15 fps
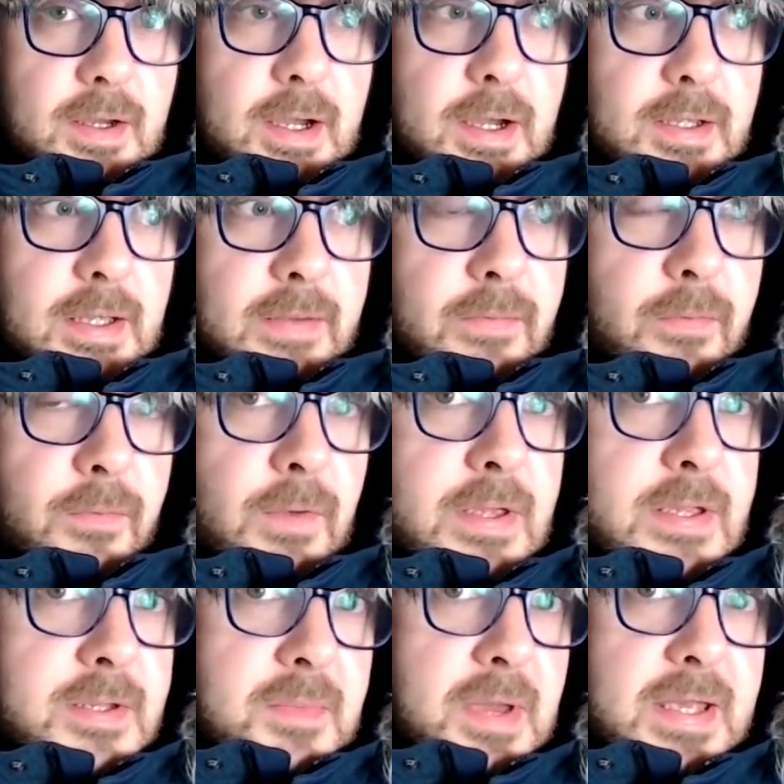I have a
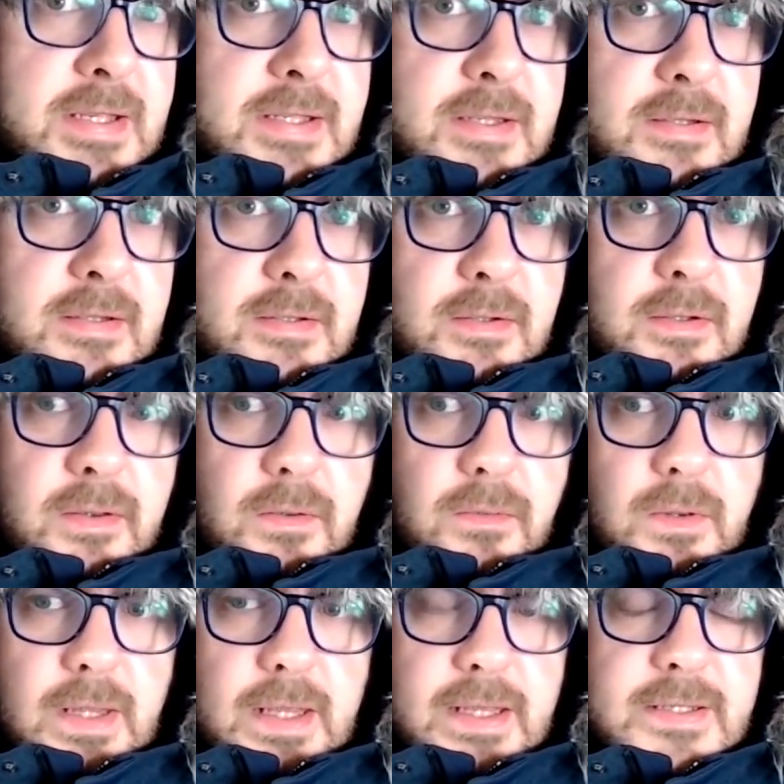face mask, though the
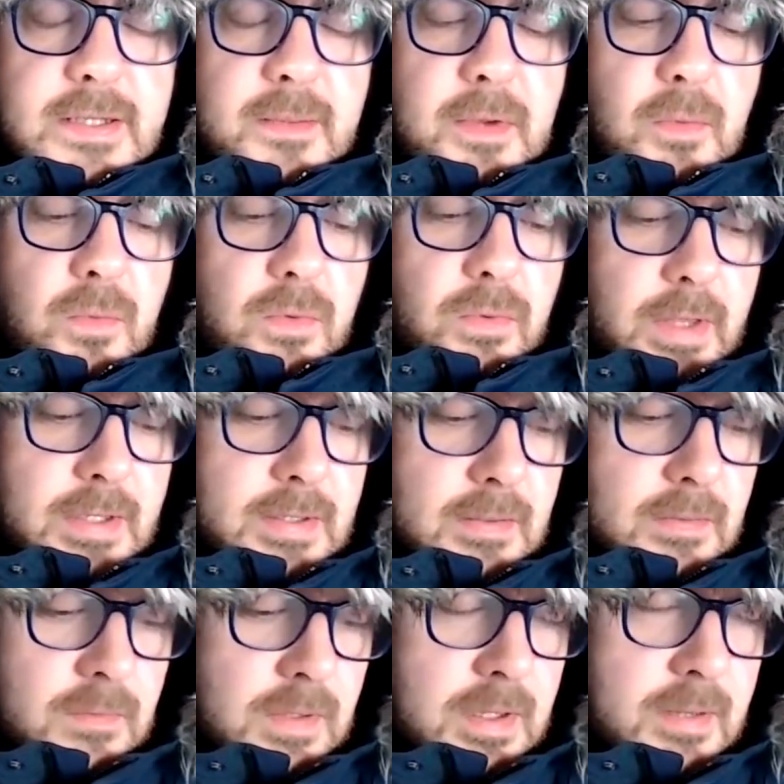last time I wore that I
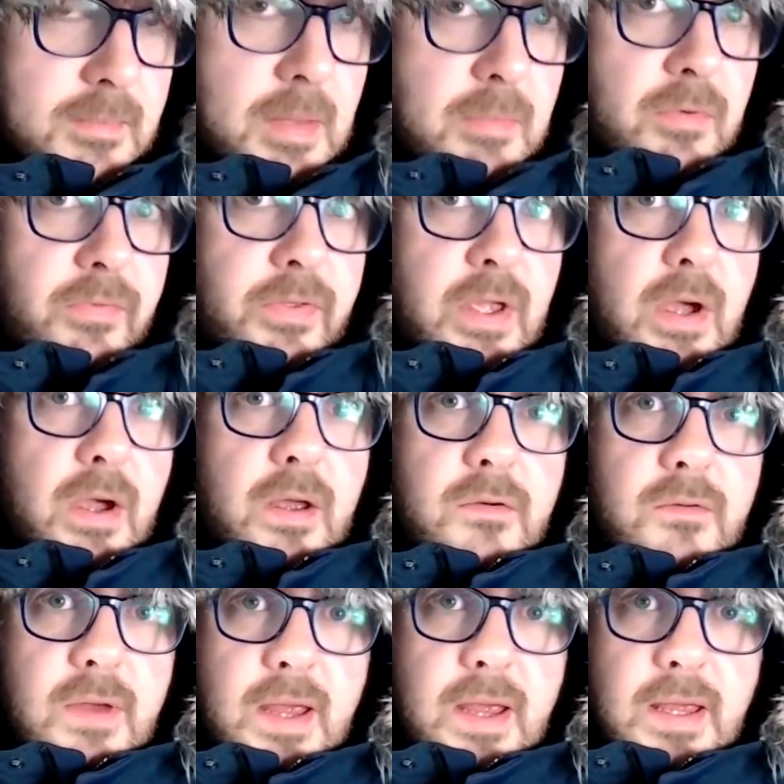looked like a member of the
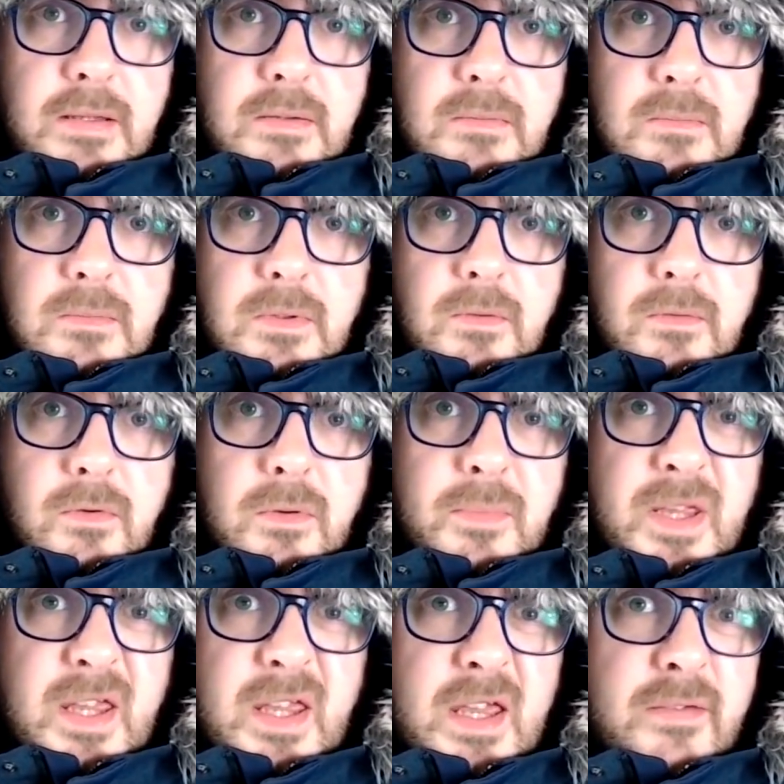IRA, so I've got to
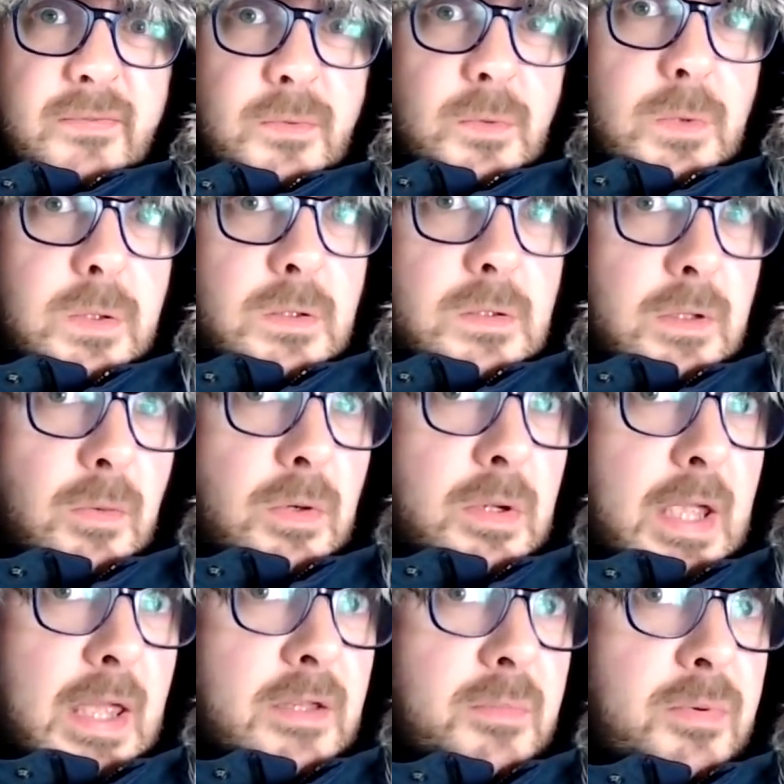be careful, don't
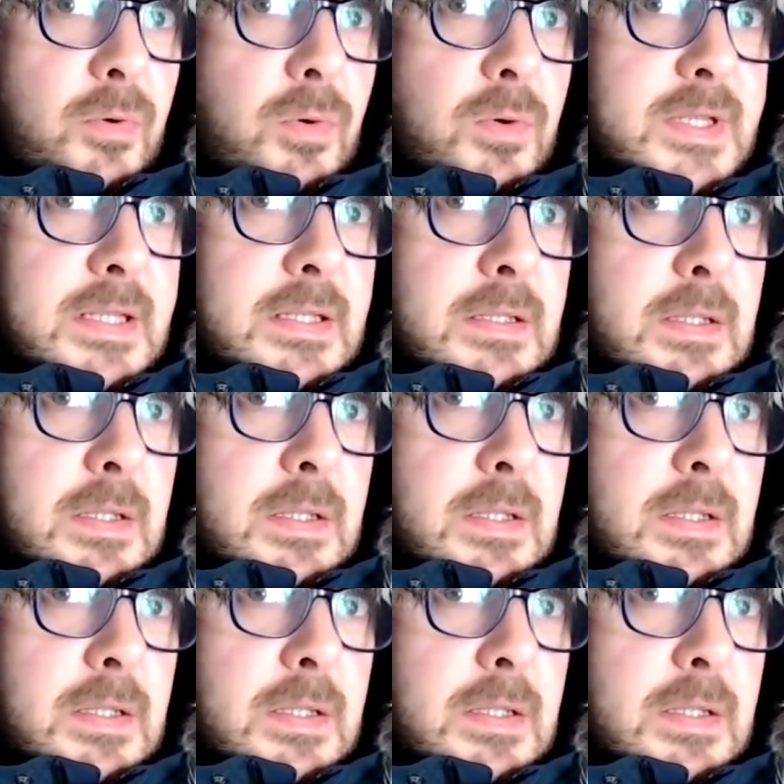want to get deported.